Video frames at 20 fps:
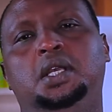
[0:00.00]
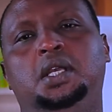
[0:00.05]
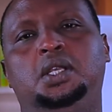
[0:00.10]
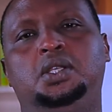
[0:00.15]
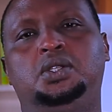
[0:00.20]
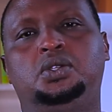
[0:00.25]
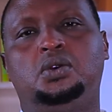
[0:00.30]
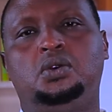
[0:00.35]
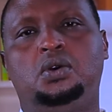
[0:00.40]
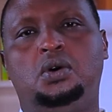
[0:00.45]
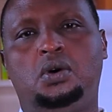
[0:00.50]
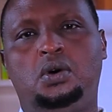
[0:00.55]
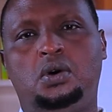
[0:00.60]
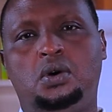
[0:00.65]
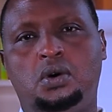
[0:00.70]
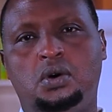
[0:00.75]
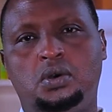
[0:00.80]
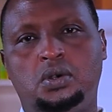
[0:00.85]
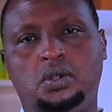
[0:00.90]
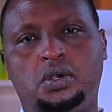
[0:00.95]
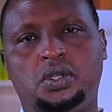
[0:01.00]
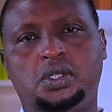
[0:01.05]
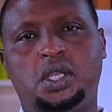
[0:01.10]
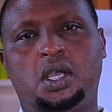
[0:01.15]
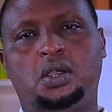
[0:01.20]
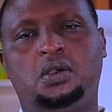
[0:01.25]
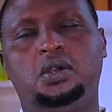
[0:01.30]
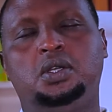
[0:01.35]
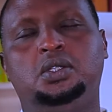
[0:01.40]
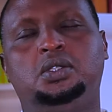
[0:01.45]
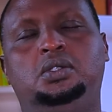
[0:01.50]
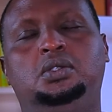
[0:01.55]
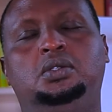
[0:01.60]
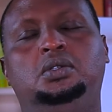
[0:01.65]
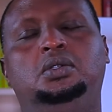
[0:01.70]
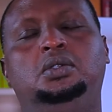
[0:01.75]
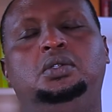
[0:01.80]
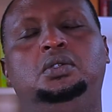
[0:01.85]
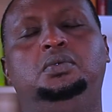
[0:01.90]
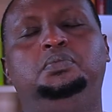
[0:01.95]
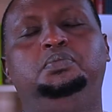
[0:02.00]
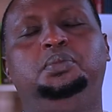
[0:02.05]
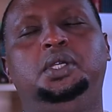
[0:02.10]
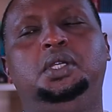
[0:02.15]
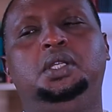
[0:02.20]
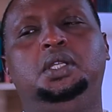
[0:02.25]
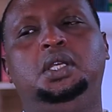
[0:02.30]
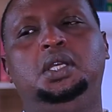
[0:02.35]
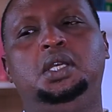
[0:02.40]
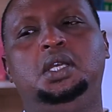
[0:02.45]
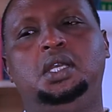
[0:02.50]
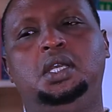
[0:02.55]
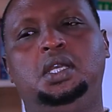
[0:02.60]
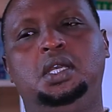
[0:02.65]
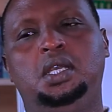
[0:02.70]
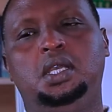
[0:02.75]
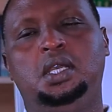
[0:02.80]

So all those are going to be the